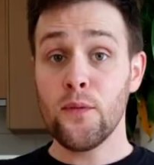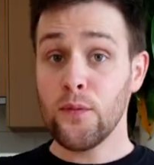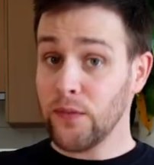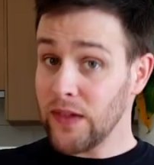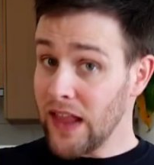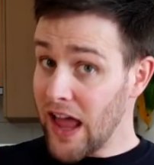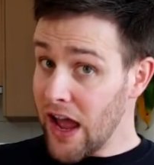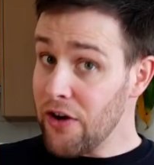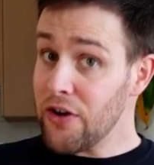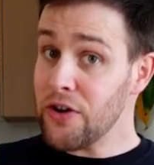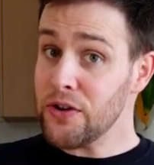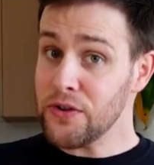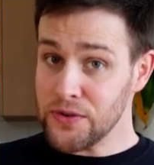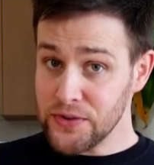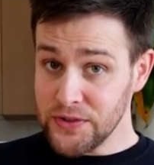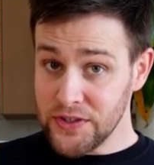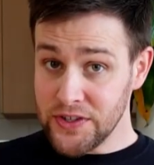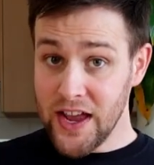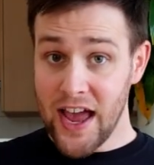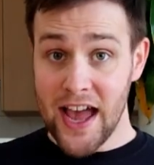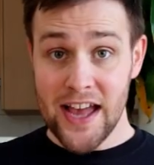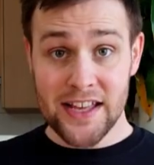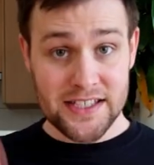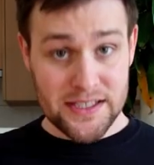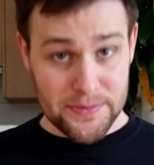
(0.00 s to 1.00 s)
Flour also
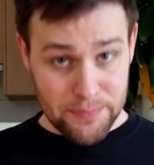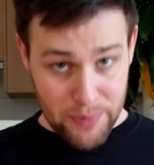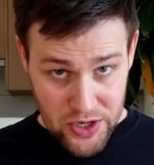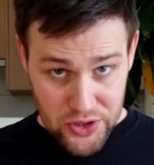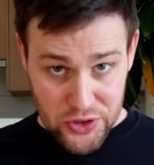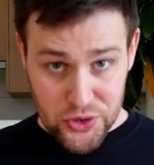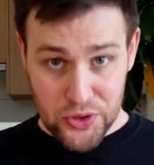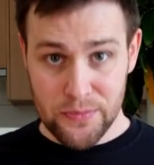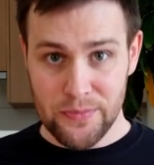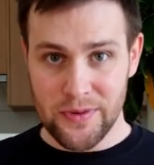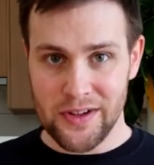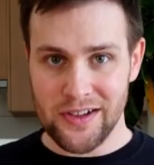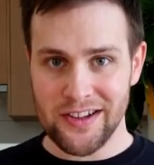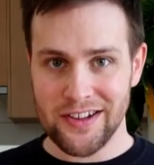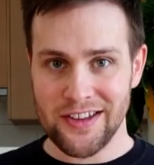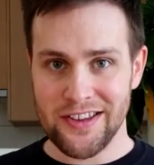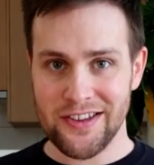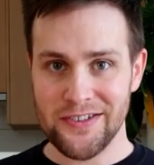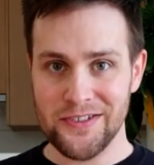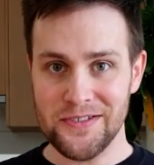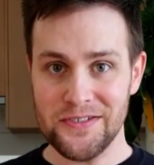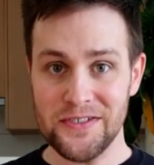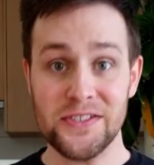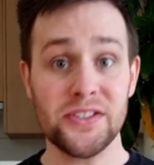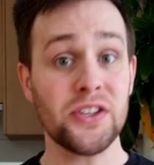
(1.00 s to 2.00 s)
has special
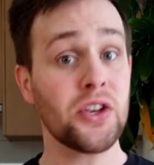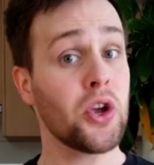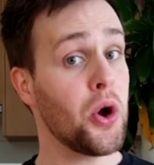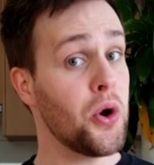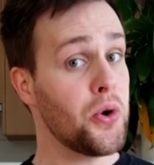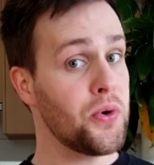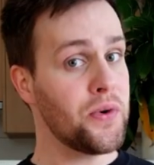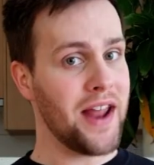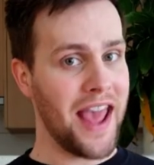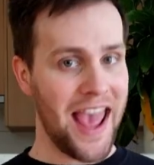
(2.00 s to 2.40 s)
molecules called